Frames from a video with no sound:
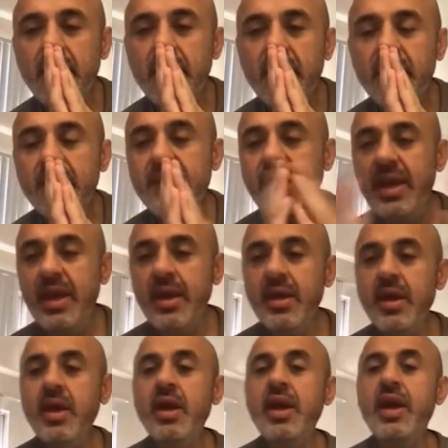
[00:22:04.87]

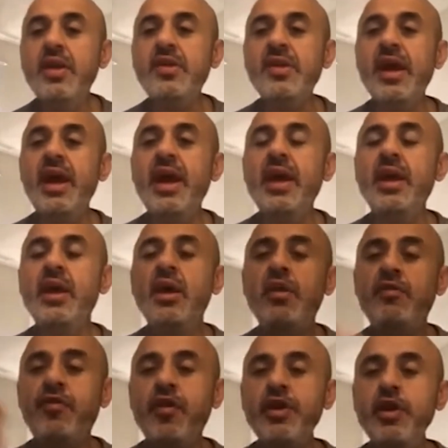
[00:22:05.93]
See? He's saying,
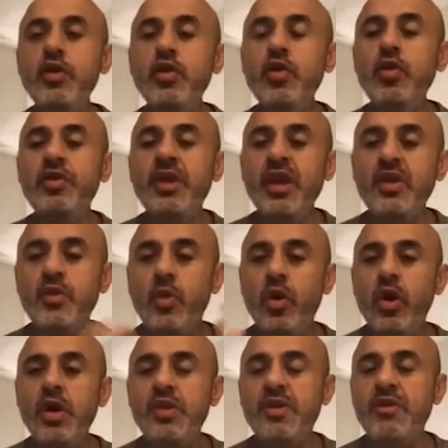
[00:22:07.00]
for you, these
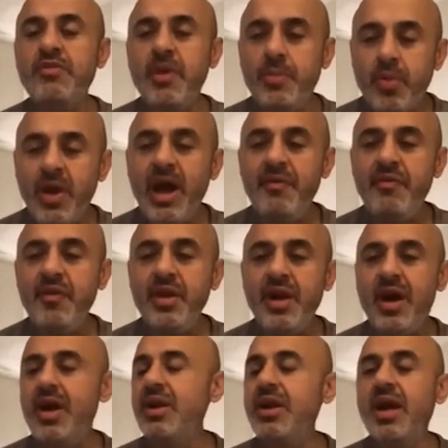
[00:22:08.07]
words of the prophet
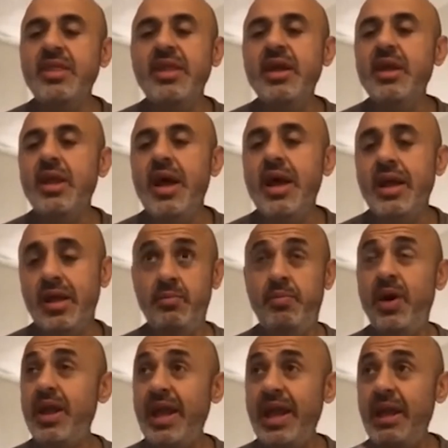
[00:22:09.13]
are nothing like
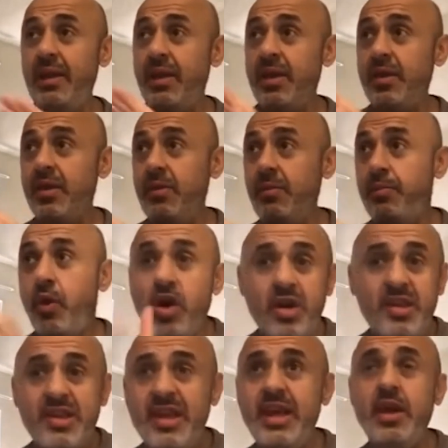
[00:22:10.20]
but a
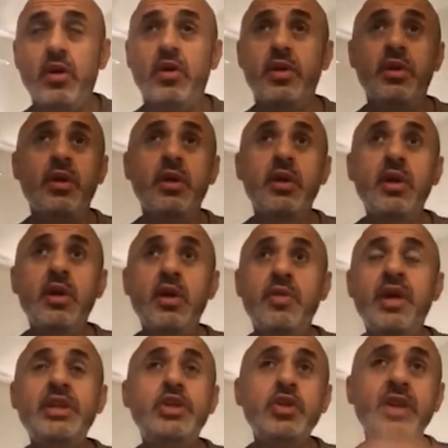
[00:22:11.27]
book sealed
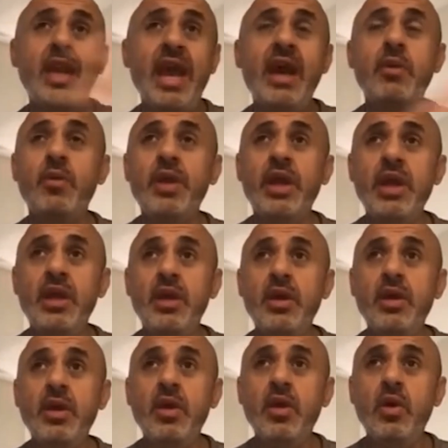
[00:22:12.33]
that you can't read,
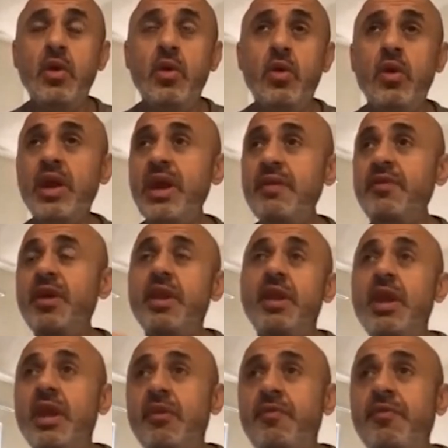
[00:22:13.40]
or
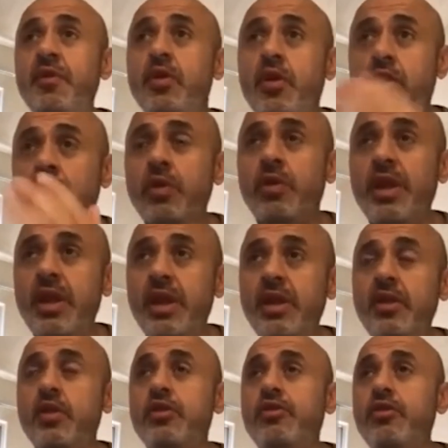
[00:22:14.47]
even if you could read
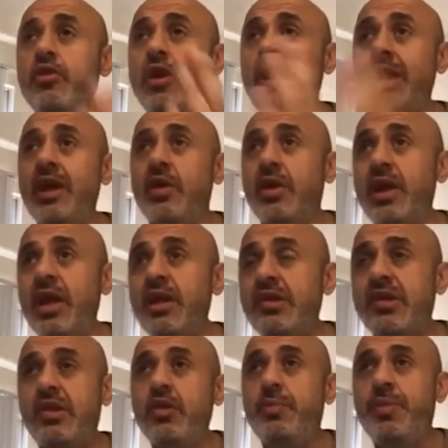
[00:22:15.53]
it, you're too illiterate and
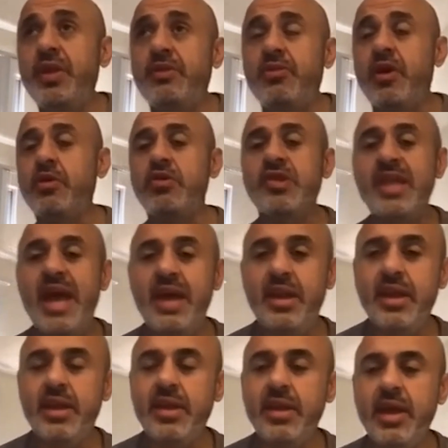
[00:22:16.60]
stupid to
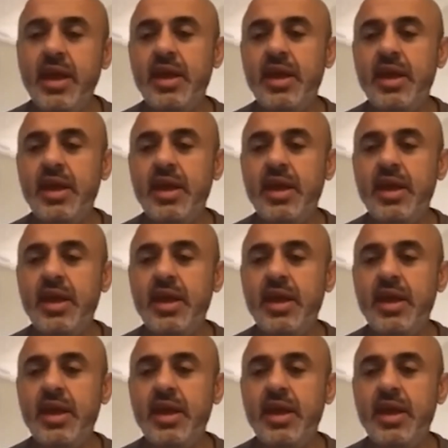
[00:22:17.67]
understand it.